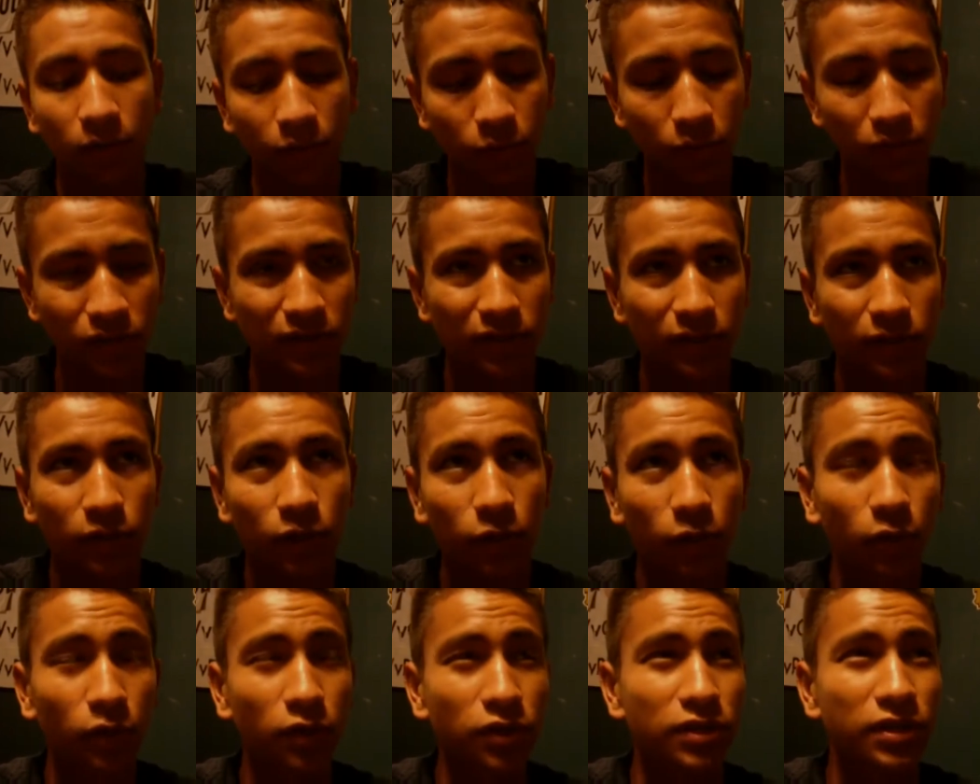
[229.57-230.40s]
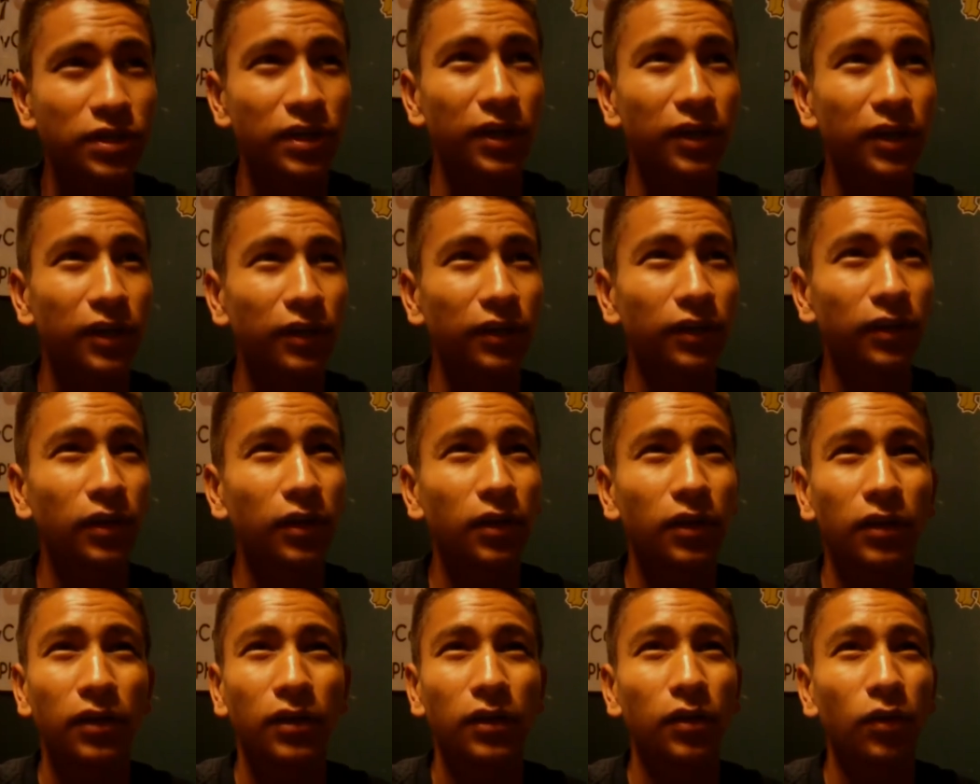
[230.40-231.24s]
What is it, the Corsair
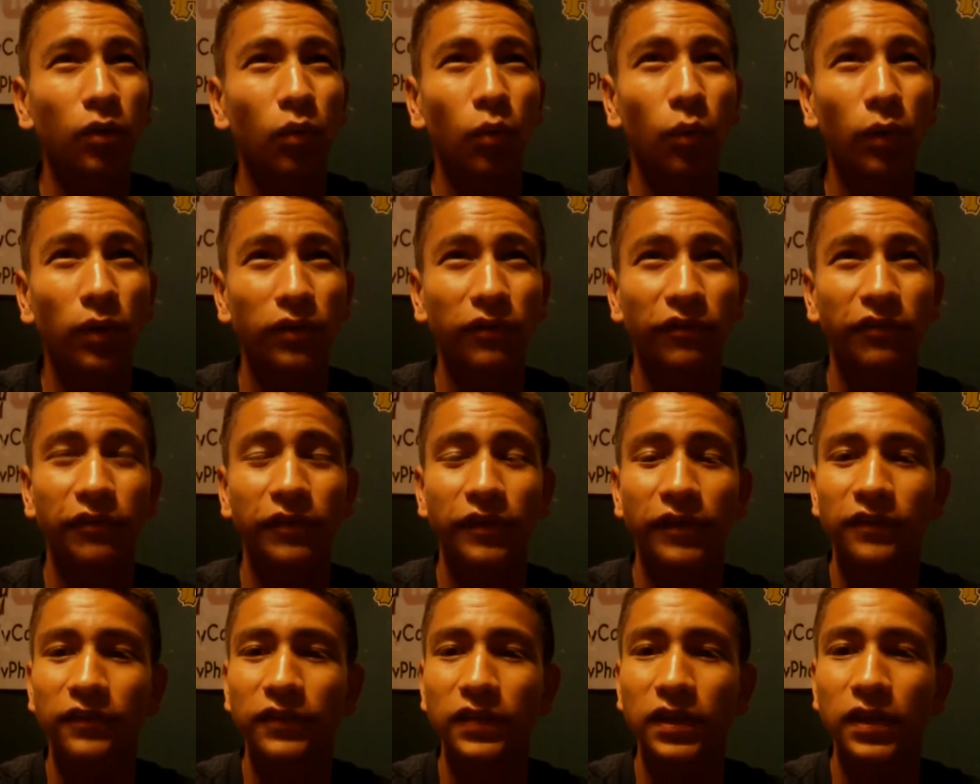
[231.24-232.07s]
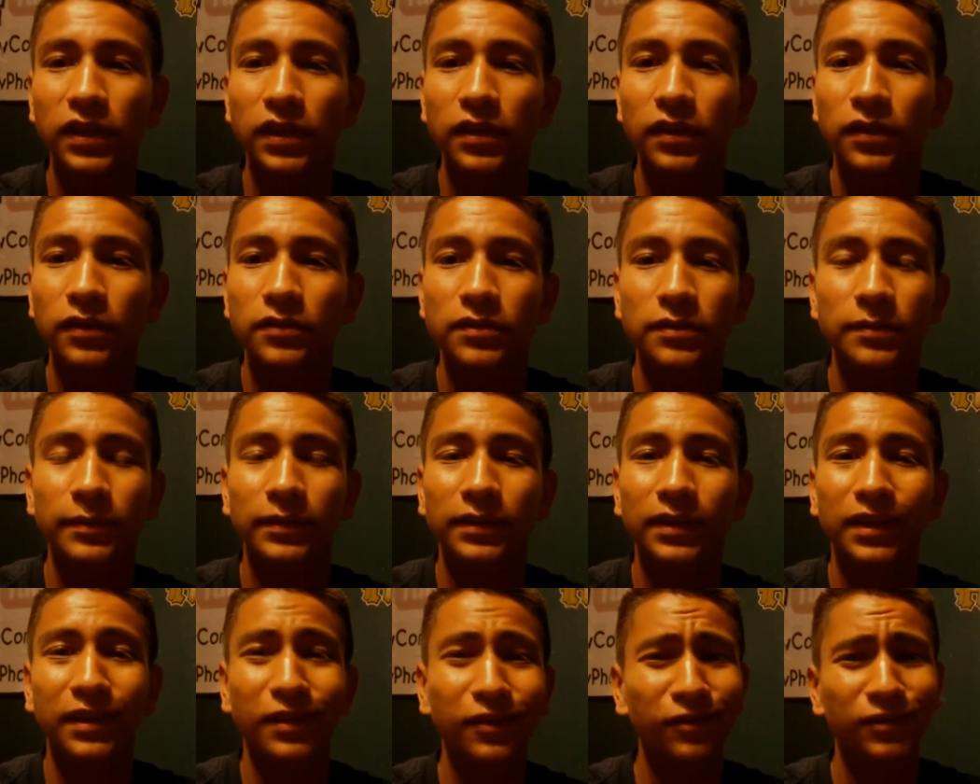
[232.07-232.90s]
150 or
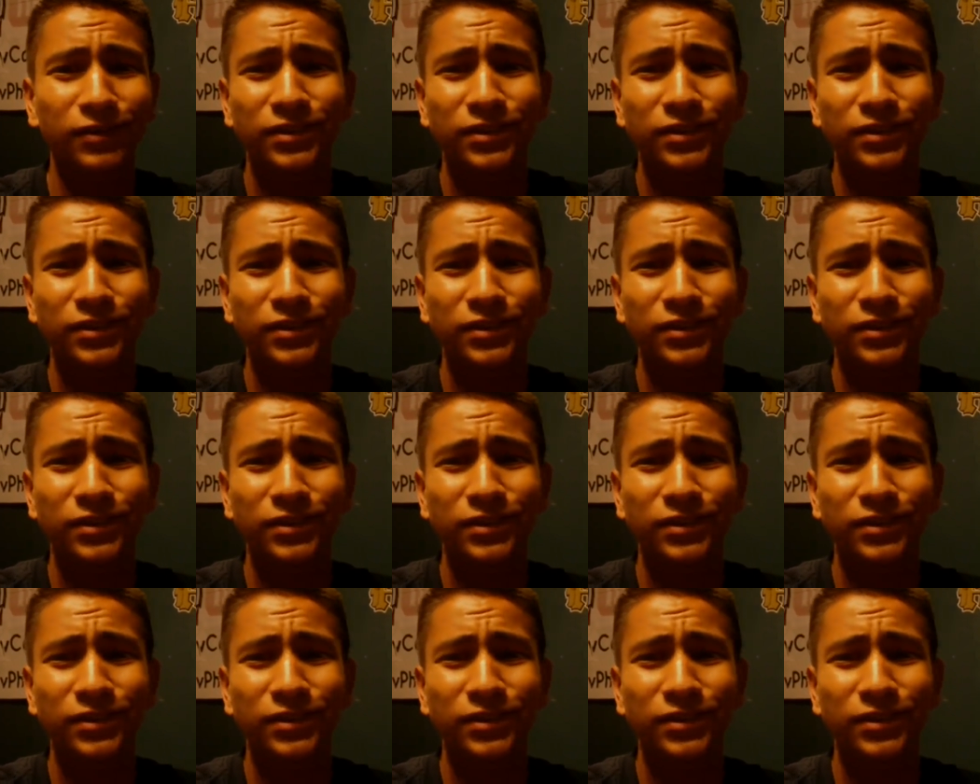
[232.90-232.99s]
something like that?